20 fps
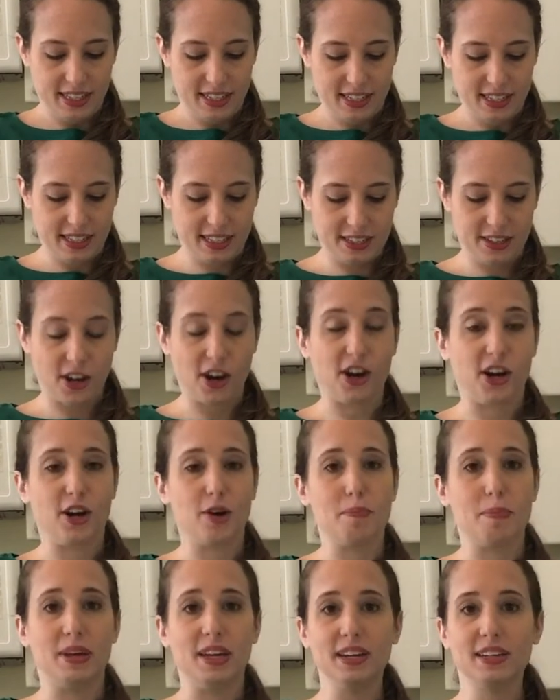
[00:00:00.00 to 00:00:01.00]
is
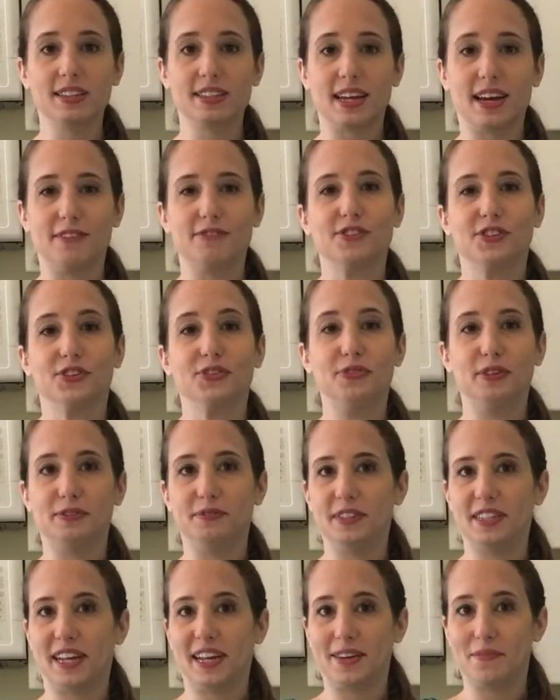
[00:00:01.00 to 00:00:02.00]
our mix after
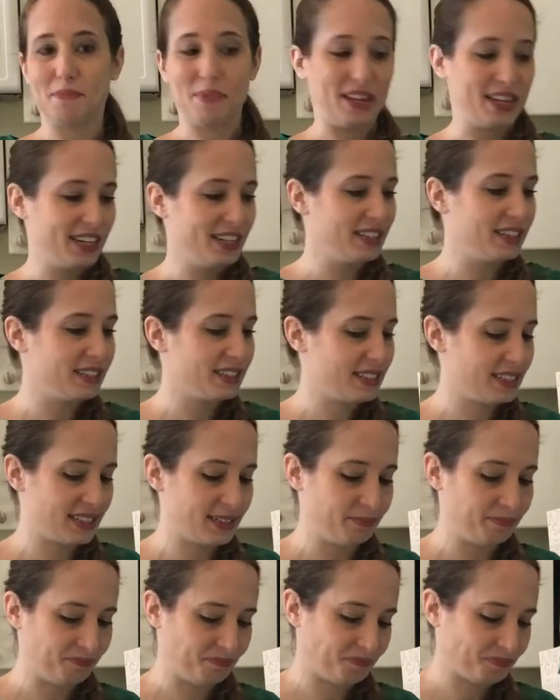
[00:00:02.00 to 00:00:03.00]
15
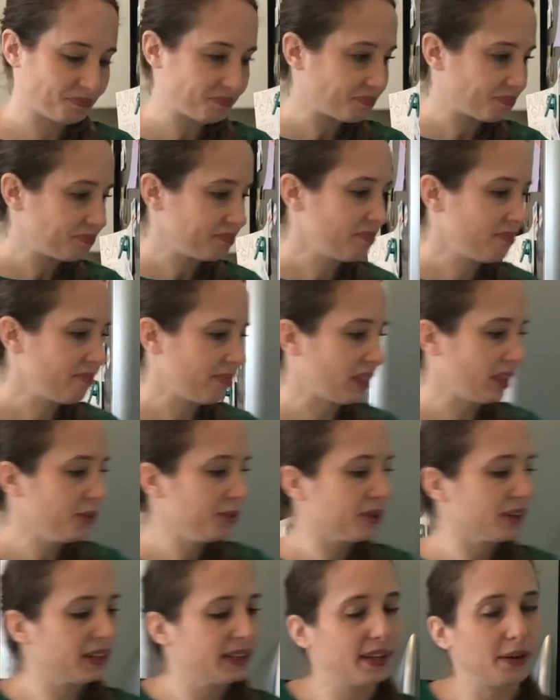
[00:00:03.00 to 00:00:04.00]
minutes.
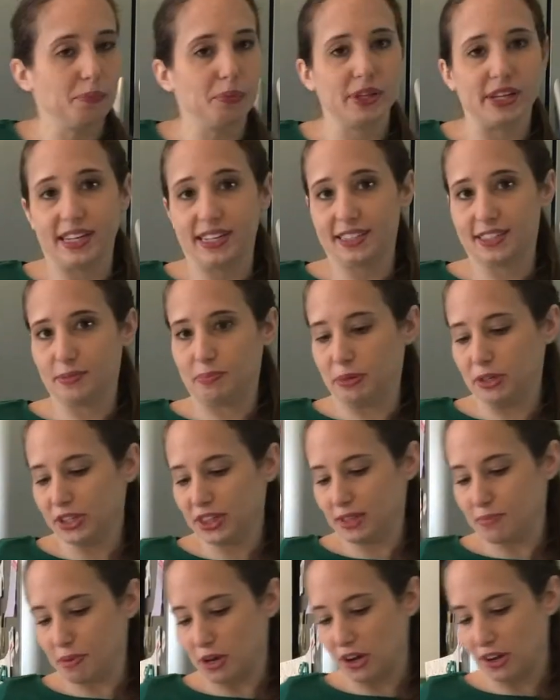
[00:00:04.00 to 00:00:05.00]
I'm gonna plate to put the